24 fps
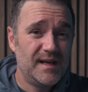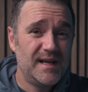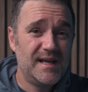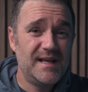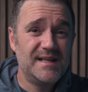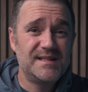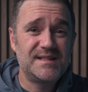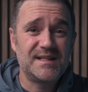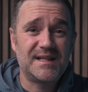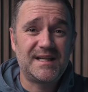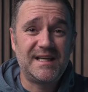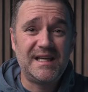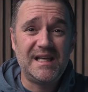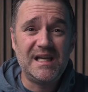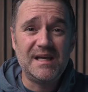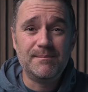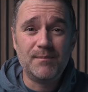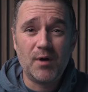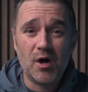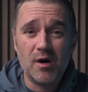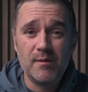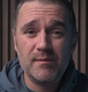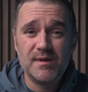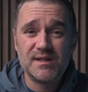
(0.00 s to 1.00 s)
Is a key
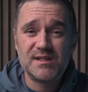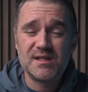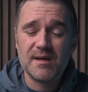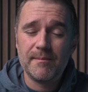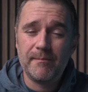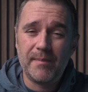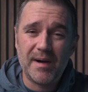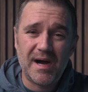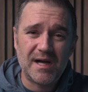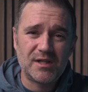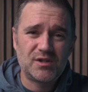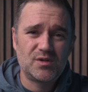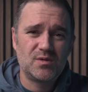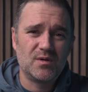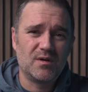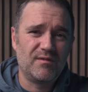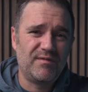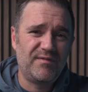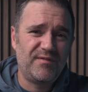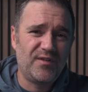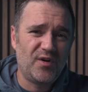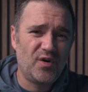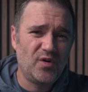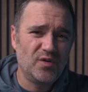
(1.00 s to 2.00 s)
moment about to
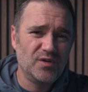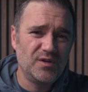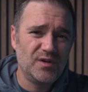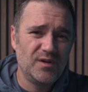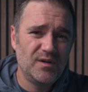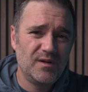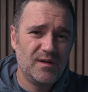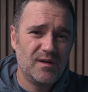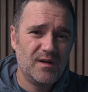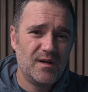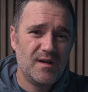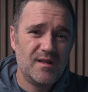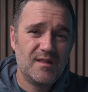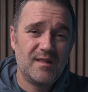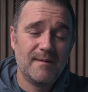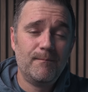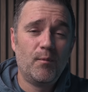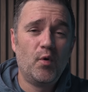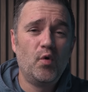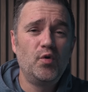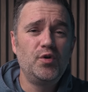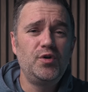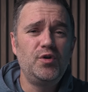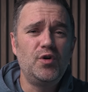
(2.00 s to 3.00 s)
unfold? The
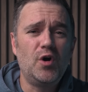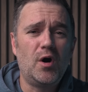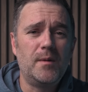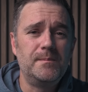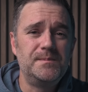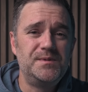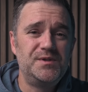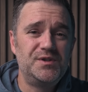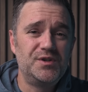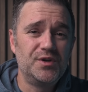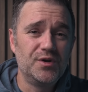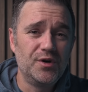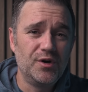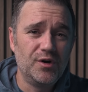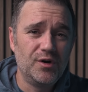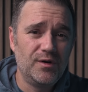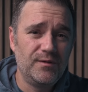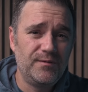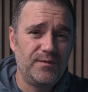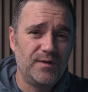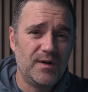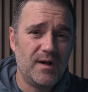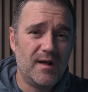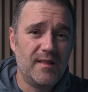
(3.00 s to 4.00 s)
more you
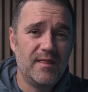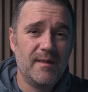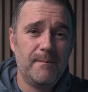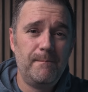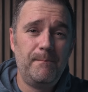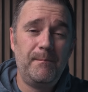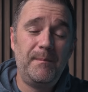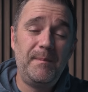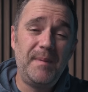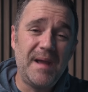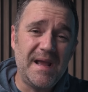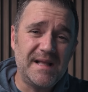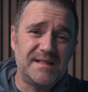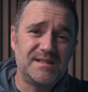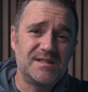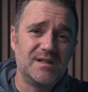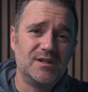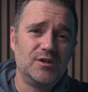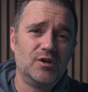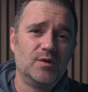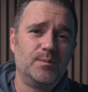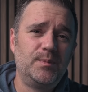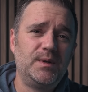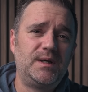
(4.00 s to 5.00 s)
observe, the better
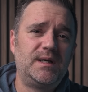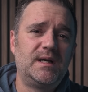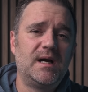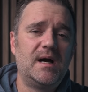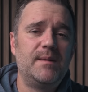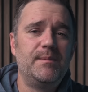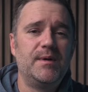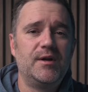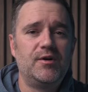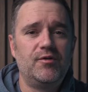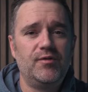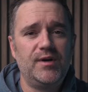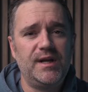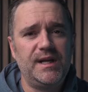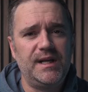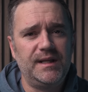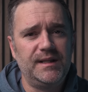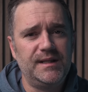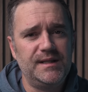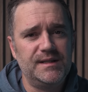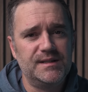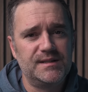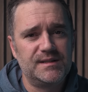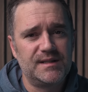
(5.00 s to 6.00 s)
you'll become at reading
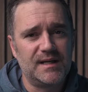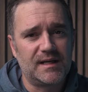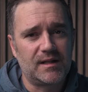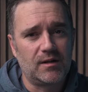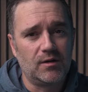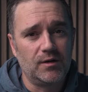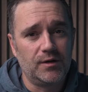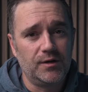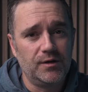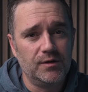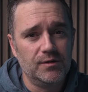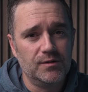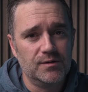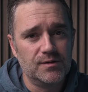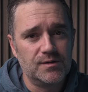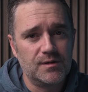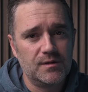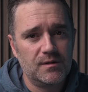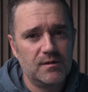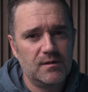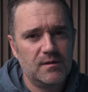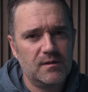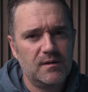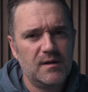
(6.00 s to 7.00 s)
these subtle cues.
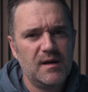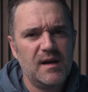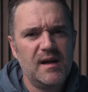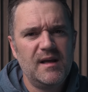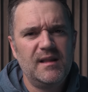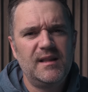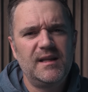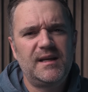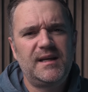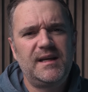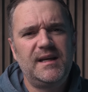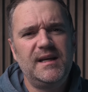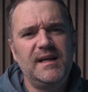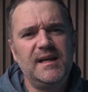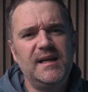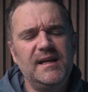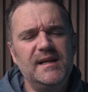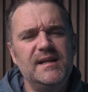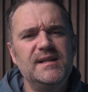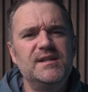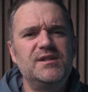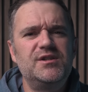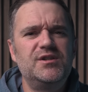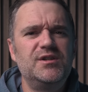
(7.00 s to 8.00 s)
The key
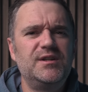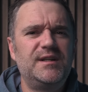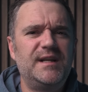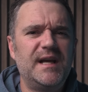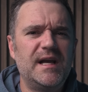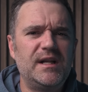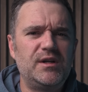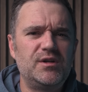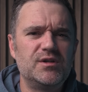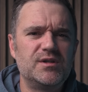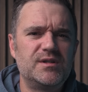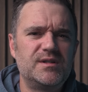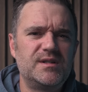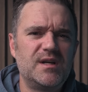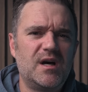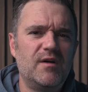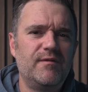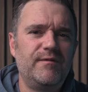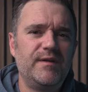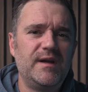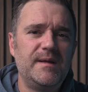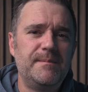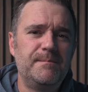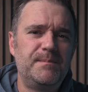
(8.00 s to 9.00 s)
is to get
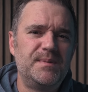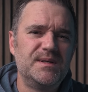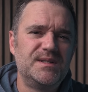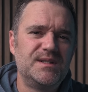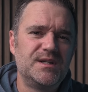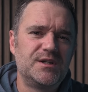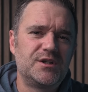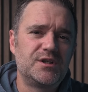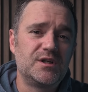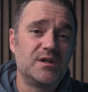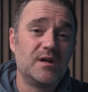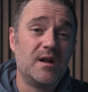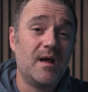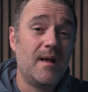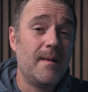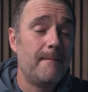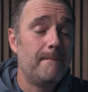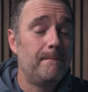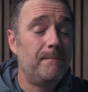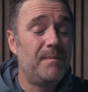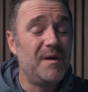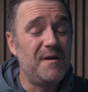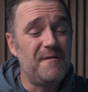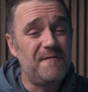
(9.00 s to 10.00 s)
yourself in position
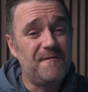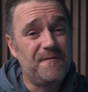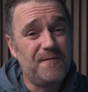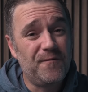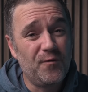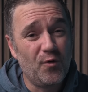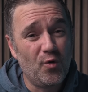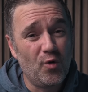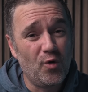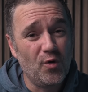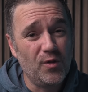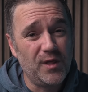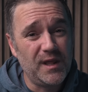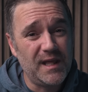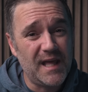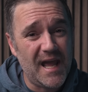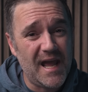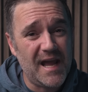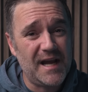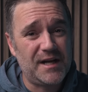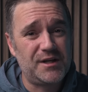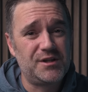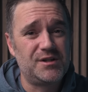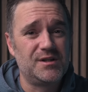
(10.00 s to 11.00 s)
before the
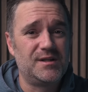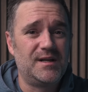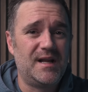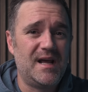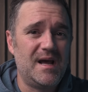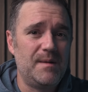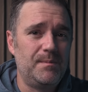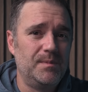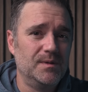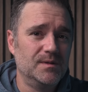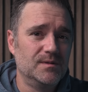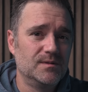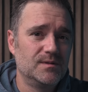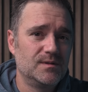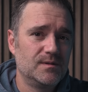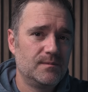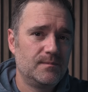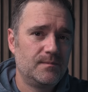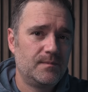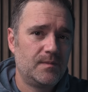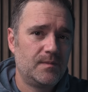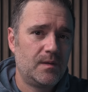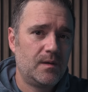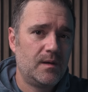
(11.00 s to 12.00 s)
action happens.
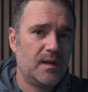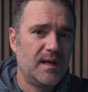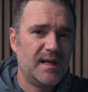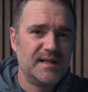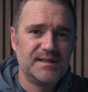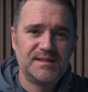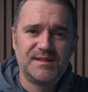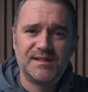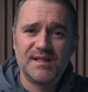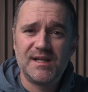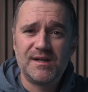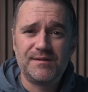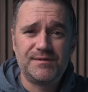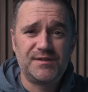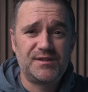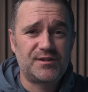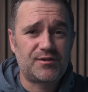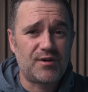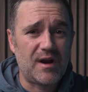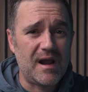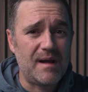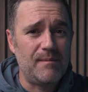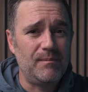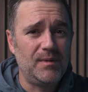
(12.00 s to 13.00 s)
Instead of
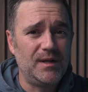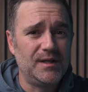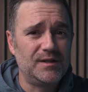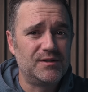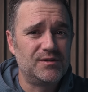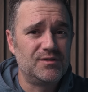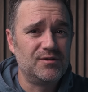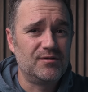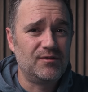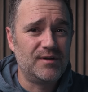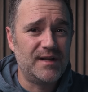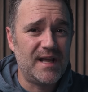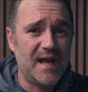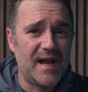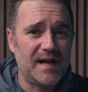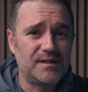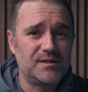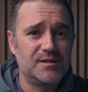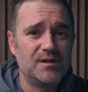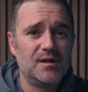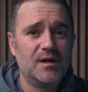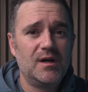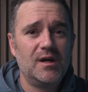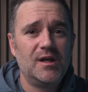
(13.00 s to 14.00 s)
scrambling to
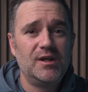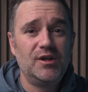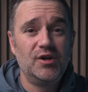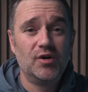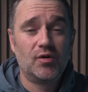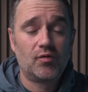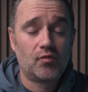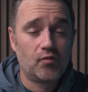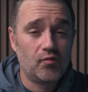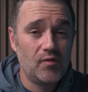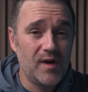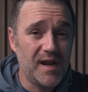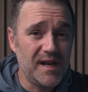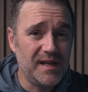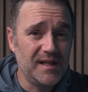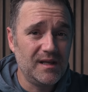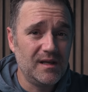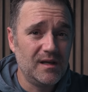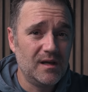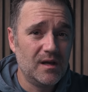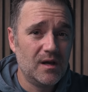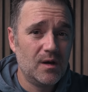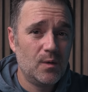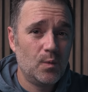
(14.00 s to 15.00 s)
react, you're
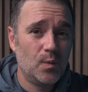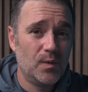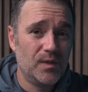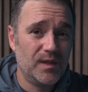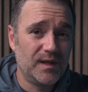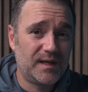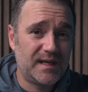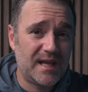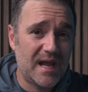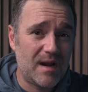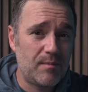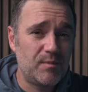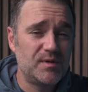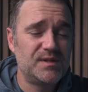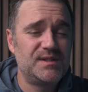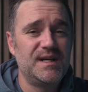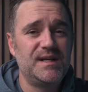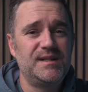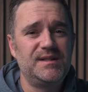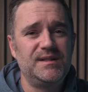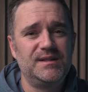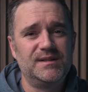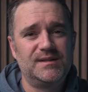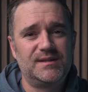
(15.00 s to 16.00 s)
ready with the camera
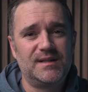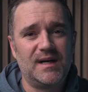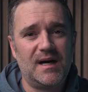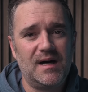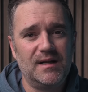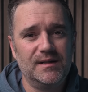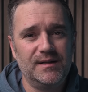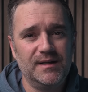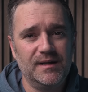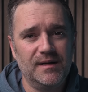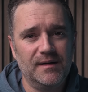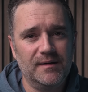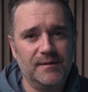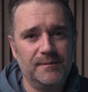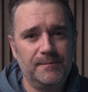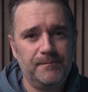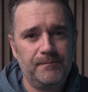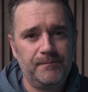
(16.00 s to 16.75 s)
settings dialed in.